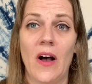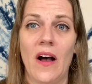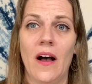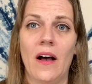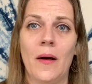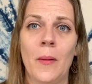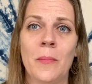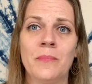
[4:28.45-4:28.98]

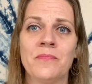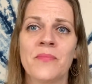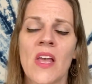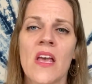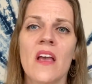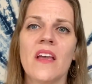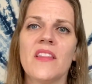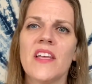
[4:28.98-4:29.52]

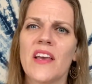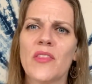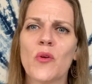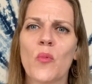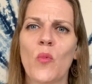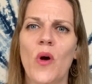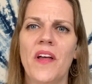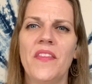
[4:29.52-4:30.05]
The other
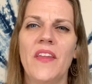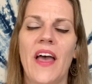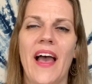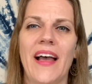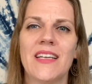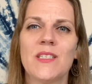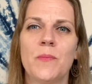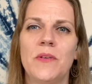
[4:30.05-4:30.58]
one that
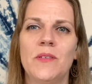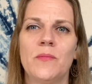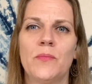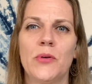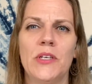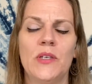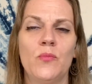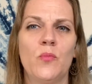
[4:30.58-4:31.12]
has been
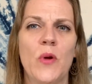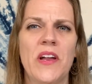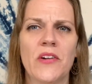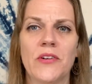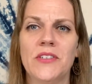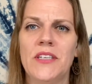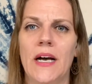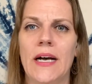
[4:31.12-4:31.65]
pretty
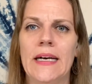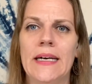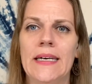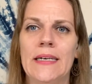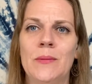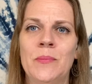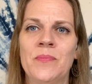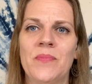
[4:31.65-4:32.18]
weird
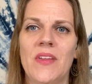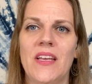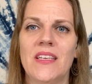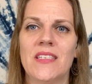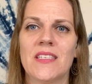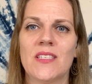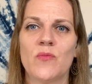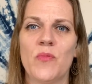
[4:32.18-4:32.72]

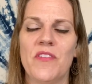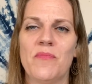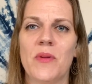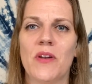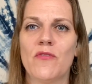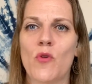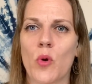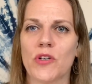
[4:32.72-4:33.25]
is we've been,
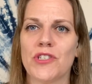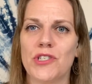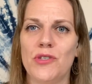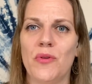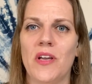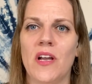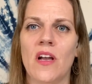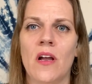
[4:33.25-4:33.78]
of course,
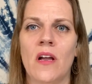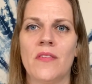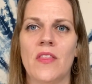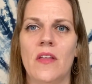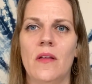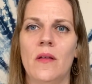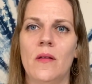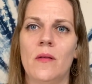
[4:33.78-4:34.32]
doing
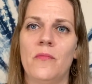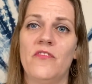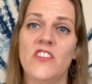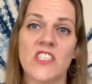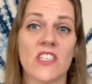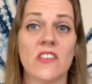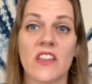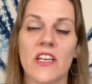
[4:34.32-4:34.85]
the
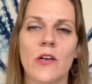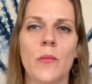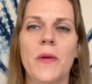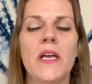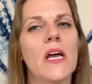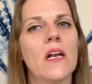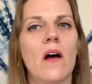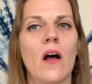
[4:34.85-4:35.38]
physical
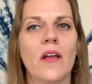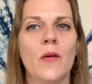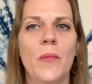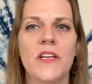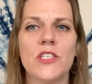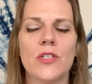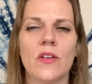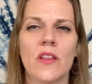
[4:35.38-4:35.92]
therapy and
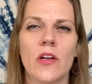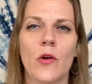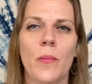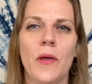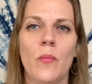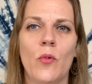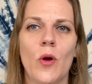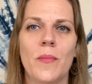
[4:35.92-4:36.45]
occupational
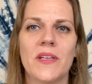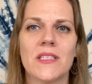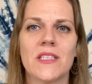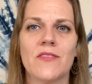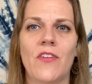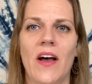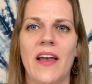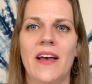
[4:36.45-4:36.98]
therapy
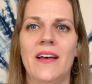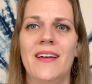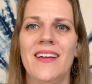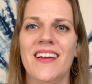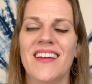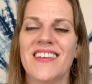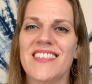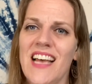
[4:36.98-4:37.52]
appointments via
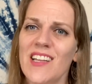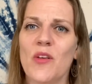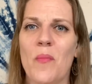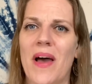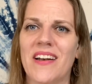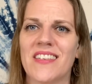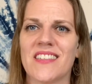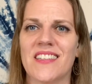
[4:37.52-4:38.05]

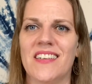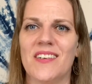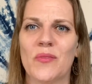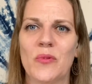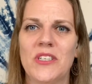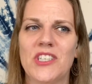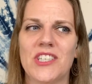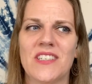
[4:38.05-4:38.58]
telemedicine,
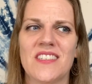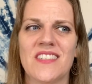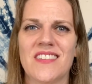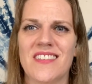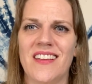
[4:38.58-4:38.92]
which is,